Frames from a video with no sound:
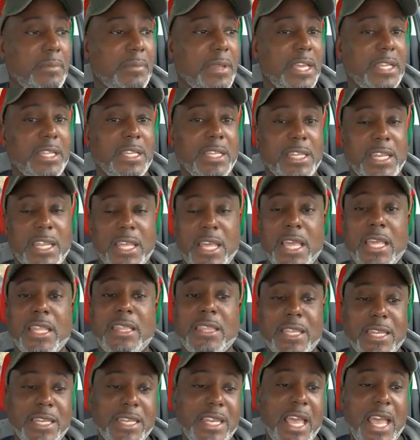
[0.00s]
in
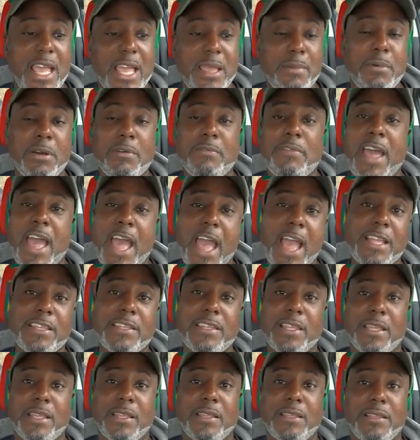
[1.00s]
the name of
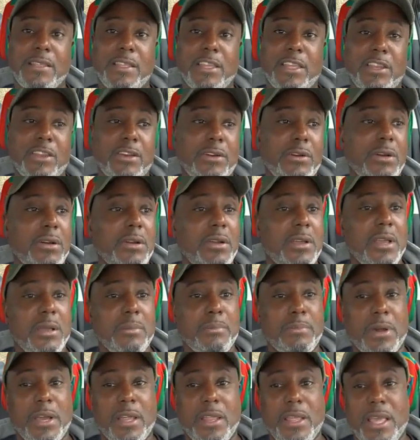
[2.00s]
acting,
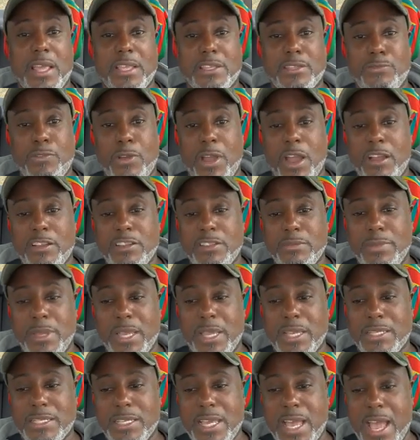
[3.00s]
But as far as
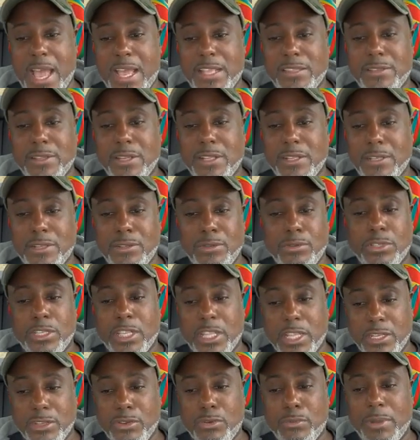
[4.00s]
being tied to
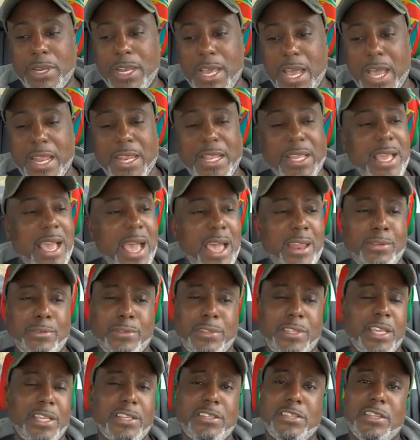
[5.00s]
the Illuminati, I
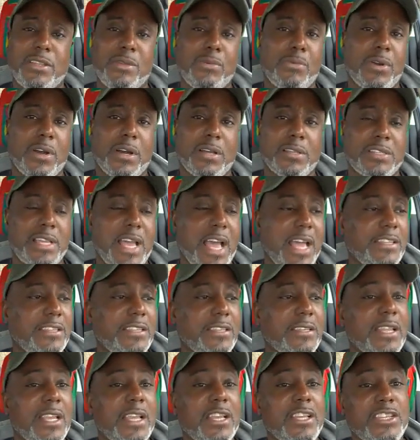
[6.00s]
don't think she was.
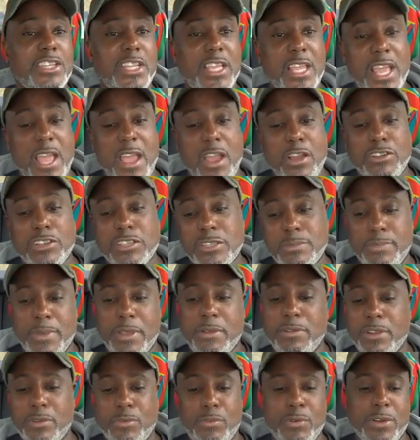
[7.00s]
Her
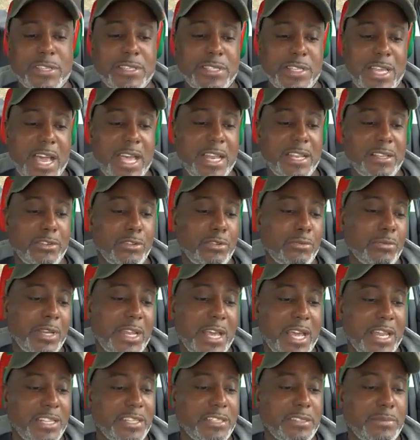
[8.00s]
spirit was not
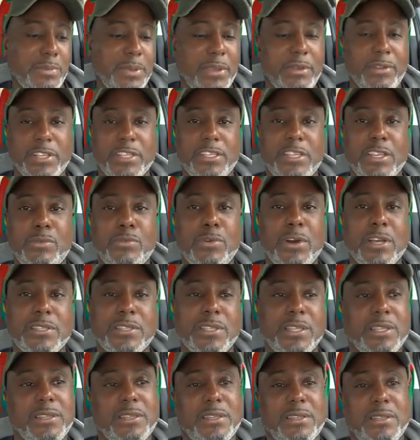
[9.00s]
Illuminati spirit. She
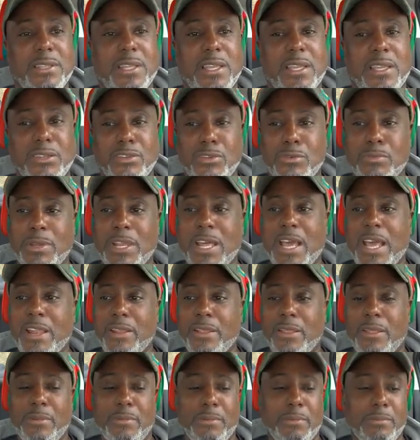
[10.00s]
wasn't
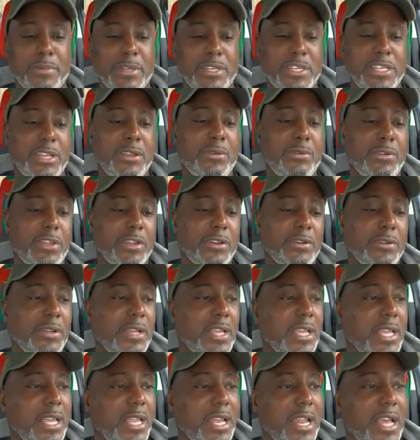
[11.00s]
Illuminati material,
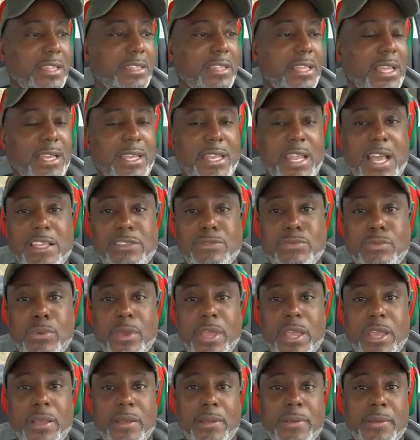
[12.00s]
and I think that's
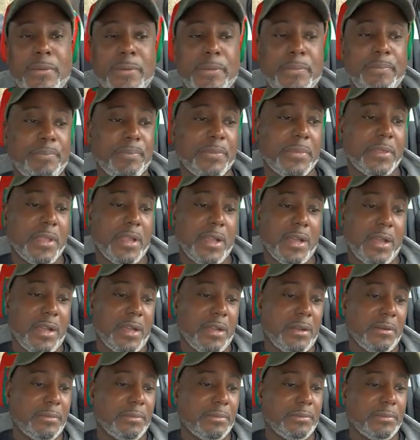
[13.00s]
where
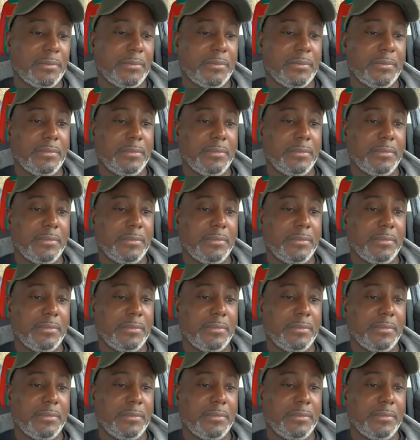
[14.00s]
the